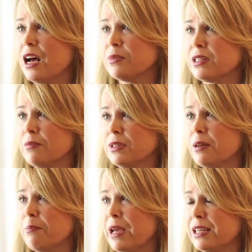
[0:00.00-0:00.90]
up some,
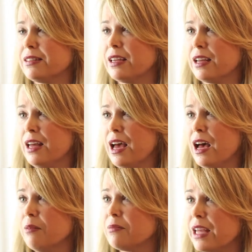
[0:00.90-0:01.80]
some basic
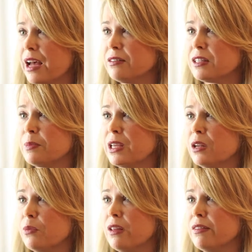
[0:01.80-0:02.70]
um, gowns to
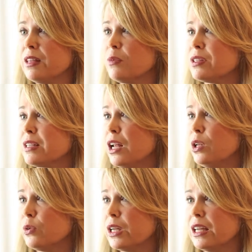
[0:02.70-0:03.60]
begin with, and then we start
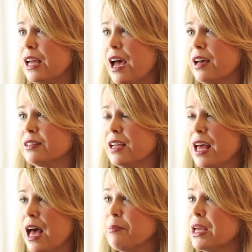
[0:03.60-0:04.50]
looking at
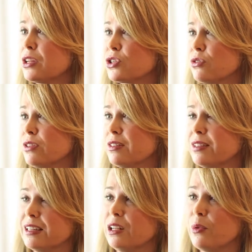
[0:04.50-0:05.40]
making sure that the
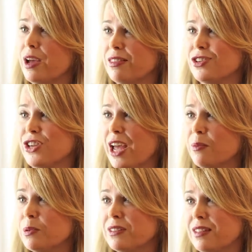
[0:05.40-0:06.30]
silhouette, the
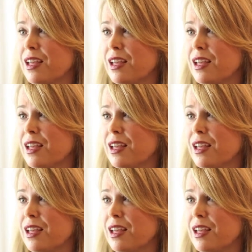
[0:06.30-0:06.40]
shape is,